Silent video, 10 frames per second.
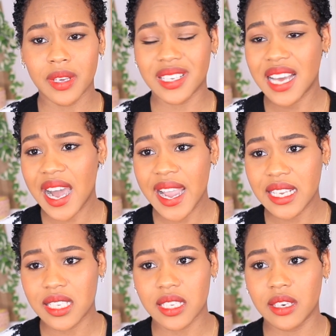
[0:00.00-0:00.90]

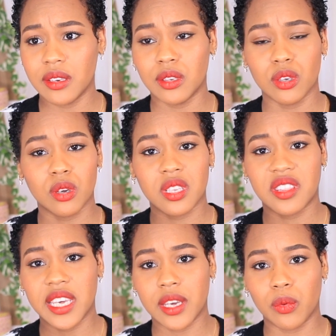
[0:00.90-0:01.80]
tights, in your
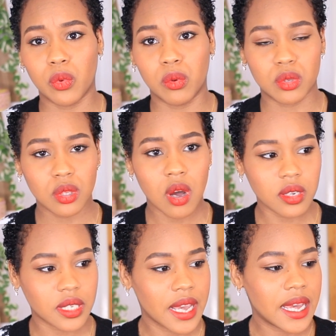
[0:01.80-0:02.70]
thick wool
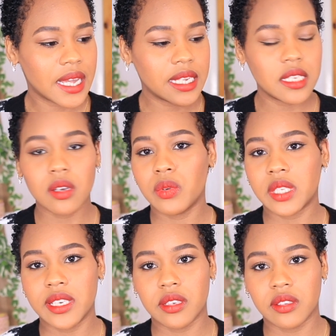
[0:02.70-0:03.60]
socks, these are all
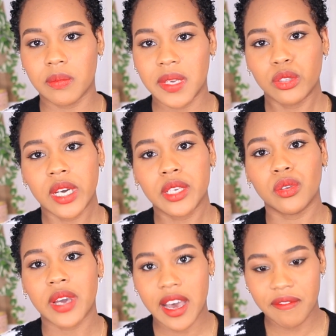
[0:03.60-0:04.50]
essentials for me, so I do
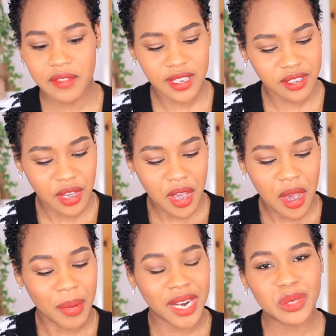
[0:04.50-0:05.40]
have these.
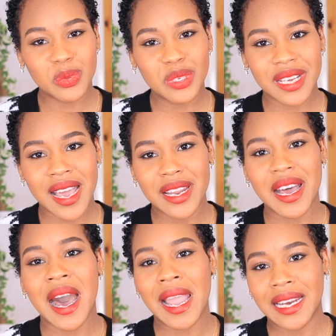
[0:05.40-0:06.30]
But I just wanted to kind of
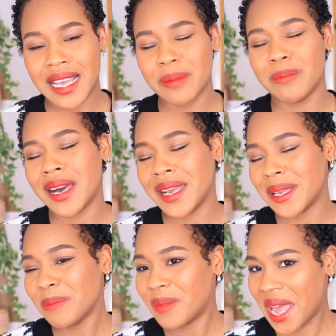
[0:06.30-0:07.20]
highlight my
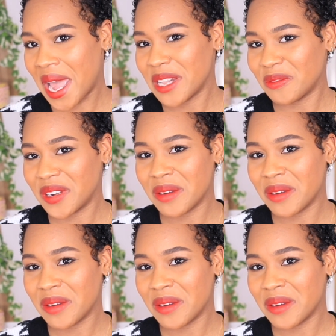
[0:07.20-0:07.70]
hats for now,